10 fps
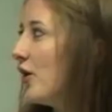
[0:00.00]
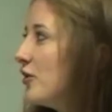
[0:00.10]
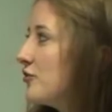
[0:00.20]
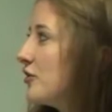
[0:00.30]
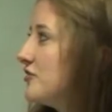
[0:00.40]

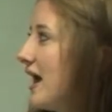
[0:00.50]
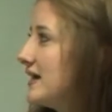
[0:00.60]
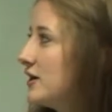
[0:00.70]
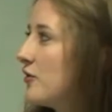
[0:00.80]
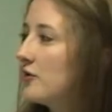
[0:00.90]
So
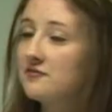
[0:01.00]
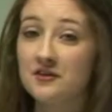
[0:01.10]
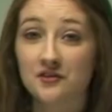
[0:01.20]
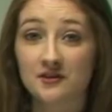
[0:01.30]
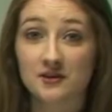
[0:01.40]
taking all of
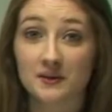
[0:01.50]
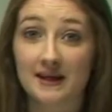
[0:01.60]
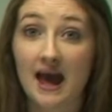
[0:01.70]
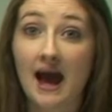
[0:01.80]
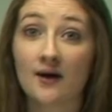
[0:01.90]
this into
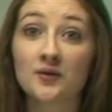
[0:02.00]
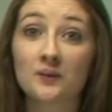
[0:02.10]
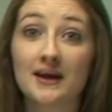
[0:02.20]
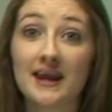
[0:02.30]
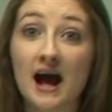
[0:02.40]
account,
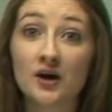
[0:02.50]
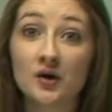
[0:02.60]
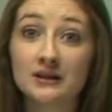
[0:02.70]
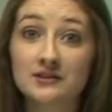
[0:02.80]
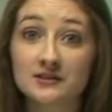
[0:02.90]
we're now
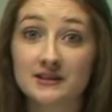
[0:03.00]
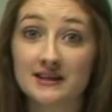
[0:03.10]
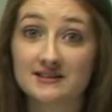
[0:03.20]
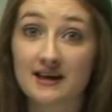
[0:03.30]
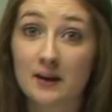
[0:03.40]
going to
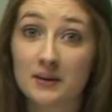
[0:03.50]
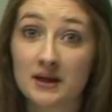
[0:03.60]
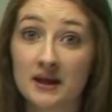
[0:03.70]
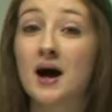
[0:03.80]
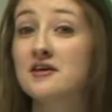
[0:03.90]

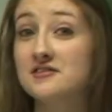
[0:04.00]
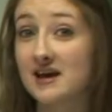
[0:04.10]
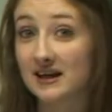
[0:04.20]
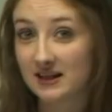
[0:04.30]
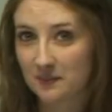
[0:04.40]
examine a
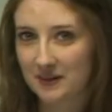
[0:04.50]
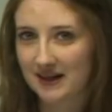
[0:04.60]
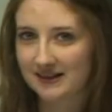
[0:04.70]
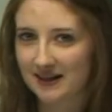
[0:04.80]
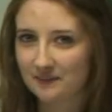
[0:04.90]
second
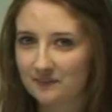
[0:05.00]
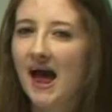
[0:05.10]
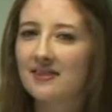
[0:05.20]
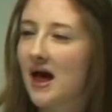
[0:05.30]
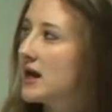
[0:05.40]
opinion.
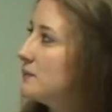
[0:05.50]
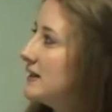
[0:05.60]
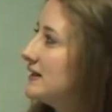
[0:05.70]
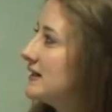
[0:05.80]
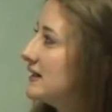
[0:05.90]
And that
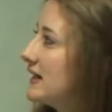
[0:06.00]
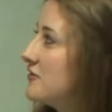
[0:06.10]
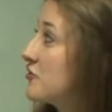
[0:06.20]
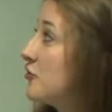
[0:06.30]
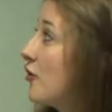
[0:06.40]
opinion
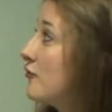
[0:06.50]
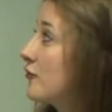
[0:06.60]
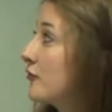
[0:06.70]
is a novel